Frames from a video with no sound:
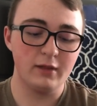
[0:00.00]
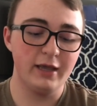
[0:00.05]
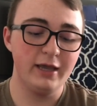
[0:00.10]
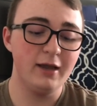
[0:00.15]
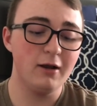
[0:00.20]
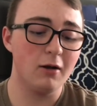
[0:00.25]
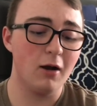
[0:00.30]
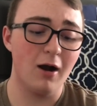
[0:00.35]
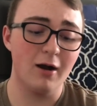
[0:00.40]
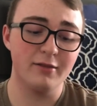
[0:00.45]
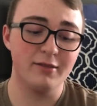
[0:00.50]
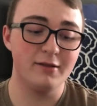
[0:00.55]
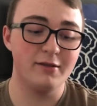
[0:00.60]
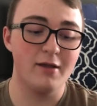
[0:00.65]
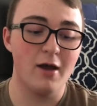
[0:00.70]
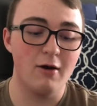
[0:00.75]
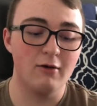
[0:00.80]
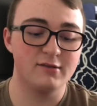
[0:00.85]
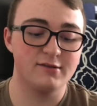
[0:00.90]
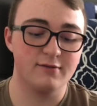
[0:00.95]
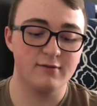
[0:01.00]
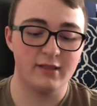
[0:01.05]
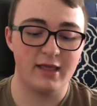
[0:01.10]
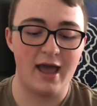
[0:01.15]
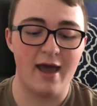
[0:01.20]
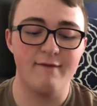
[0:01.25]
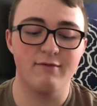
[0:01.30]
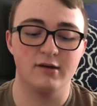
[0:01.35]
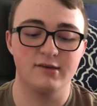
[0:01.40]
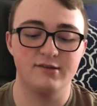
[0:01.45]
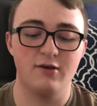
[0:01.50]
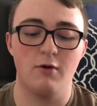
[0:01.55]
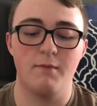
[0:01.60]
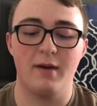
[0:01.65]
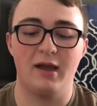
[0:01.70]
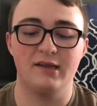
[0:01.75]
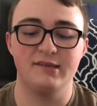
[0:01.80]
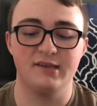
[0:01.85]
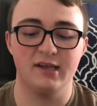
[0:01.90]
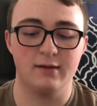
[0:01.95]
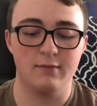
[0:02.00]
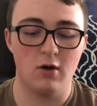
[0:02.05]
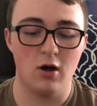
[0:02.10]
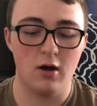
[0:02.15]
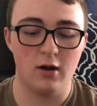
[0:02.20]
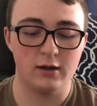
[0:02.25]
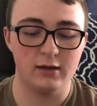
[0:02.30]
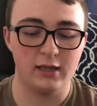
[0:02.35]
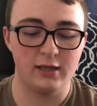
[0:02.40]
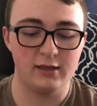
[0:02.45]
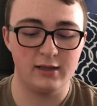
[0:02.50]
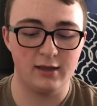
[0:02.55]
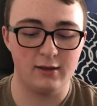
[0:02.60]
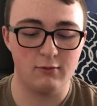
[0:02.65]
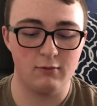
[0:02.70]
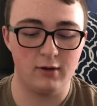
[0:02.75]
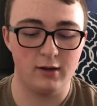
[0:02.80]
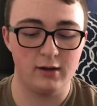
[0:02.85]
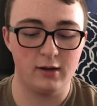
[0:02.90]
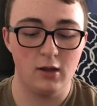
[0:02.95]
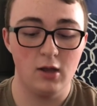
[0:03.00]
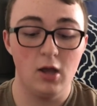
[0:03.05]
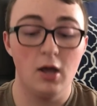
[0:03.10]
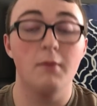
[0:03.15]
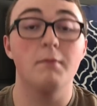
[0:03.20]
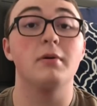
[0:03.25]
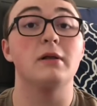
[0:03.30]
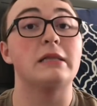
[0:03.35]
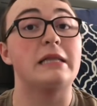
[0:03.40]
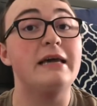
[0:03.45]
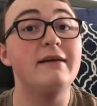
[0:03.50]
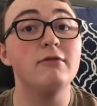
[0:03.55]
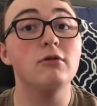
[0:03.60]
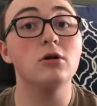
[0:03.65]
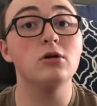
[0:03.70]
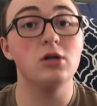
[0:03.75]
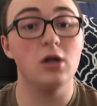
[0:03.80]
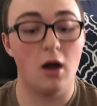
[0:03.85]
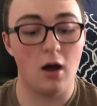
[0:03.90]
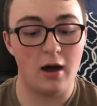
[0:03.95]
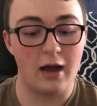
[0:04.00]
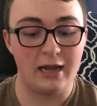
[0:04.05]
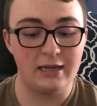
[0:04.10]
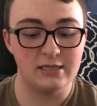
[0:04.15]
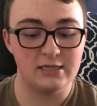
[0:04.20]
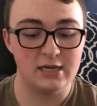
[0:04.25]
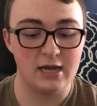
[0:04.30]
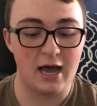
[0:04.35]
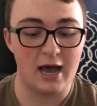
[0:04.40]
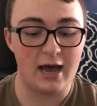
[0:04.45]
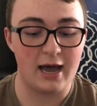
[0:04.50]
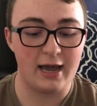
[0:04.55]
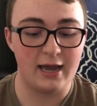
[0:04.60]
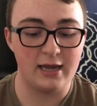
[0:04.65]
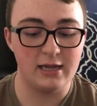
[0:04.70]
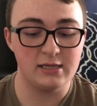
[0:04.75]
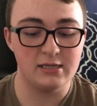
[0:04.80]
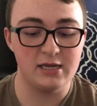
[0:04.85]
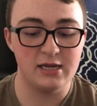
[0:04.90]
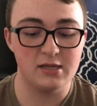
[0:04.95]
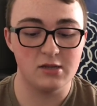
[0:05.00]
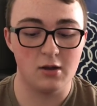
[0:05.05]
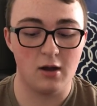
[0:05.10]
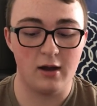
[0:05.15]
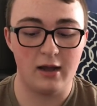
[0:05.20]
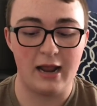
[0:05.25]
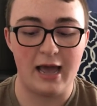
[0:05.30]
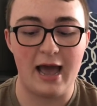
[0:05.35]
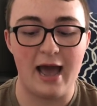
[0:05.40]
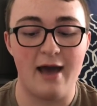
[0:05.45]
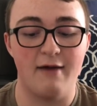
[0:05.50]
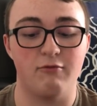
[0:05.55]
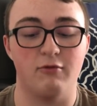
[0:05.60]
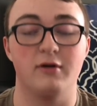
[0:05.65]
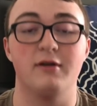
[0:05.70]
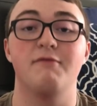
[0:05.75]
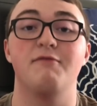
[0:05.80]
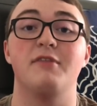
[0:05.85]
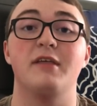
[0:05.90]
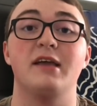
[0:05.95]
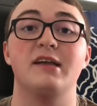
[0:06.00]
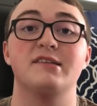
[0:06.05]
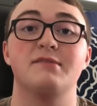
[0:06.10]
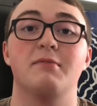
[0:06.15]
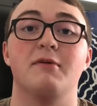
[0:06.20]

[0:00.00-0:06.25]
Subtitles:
here are the notes for the ever so basic mahogany teakwood. Believe it or not, I did not have one of these